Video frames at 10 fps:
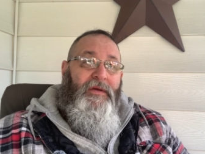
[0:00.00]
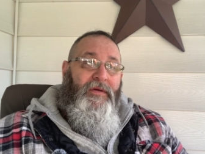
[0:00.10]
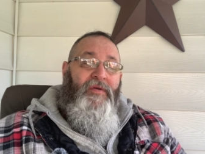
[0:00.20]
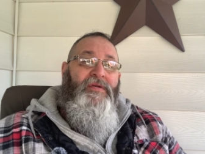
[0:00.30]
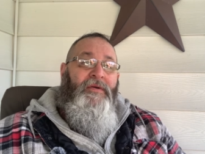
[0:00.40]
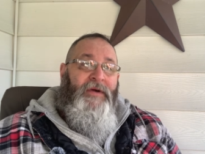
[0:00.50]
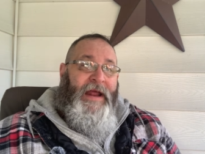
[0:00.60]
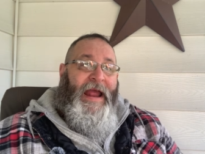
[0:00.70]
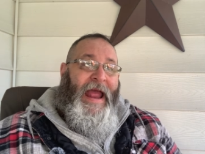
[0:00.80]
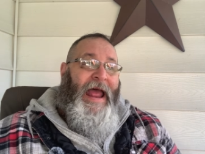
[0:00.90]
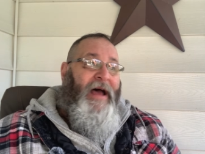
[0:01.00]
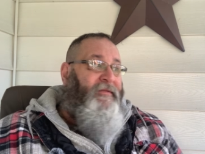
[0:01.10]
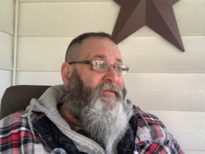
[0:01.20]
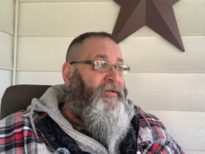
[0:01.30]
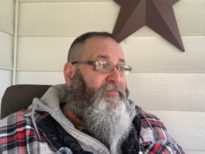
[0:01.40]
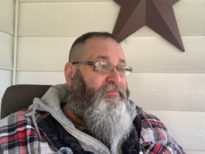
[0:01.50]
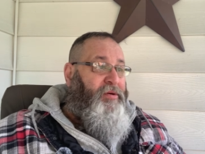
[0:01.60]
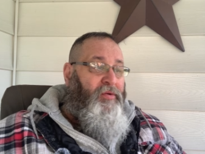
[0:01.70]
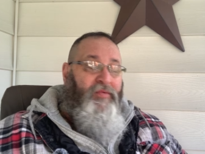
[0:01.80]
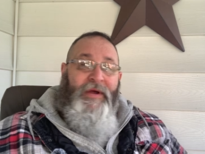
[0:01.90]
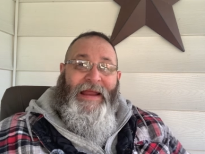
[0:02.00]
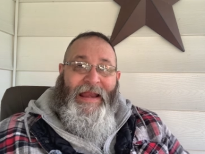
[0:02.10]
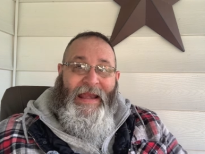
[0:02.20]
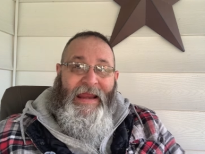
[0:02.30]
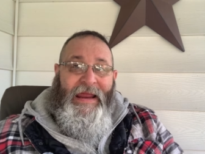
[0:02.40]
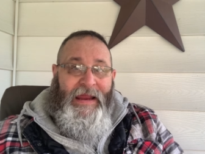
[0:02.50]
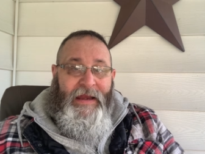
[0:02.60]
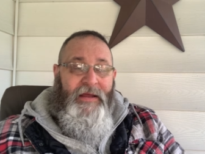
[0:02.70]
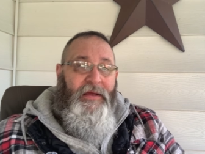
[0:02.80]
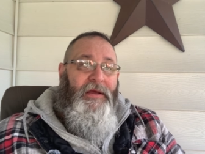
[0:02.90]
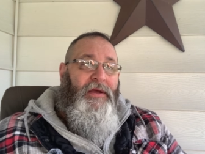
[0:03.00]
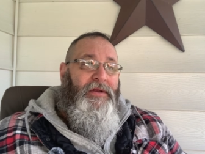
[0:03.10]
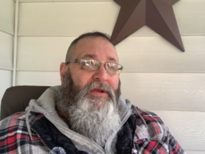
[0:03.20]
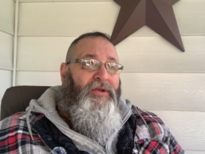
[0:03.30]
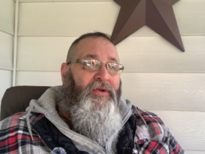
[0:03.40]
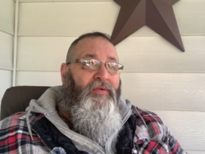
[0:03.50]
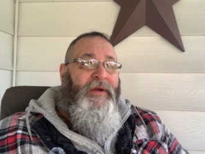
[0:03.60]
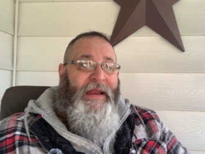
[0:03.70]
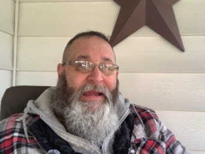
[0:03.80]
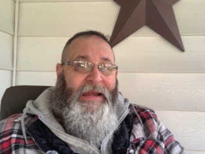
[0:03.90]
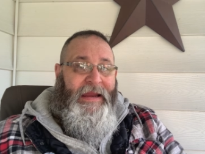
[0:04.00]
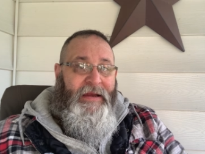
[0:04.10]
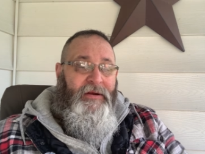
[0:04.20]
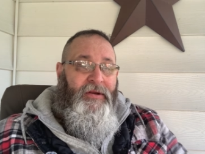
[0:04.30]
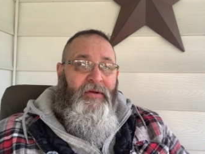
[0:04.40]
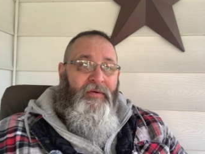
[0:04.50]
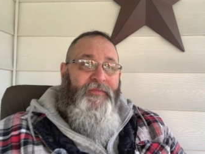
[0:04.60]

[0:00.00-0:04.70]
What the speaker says: using what I have to build what I need, to do what I need to do.